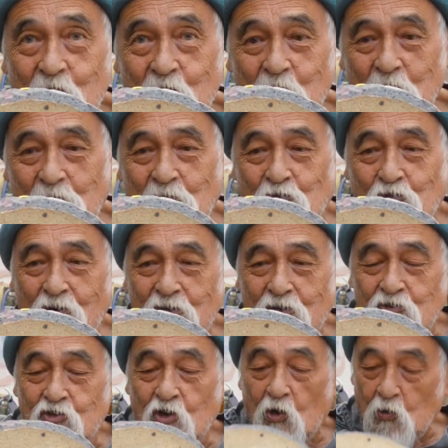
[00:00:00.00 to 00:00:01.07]
with the
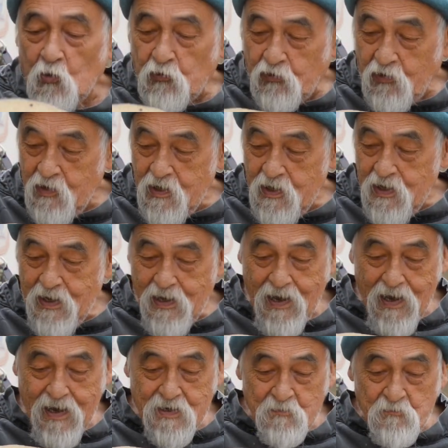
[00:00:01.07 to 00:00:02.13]
drainage holes,
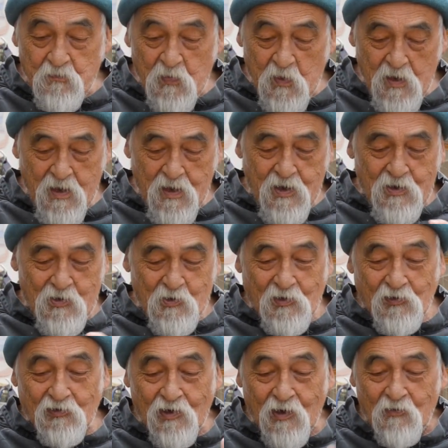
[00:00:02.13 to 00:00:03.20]
and you
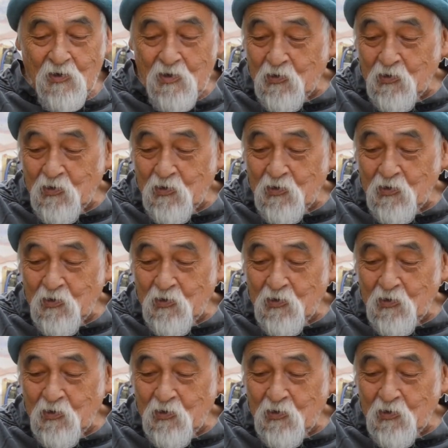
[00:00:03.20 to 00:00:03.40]
can see I've only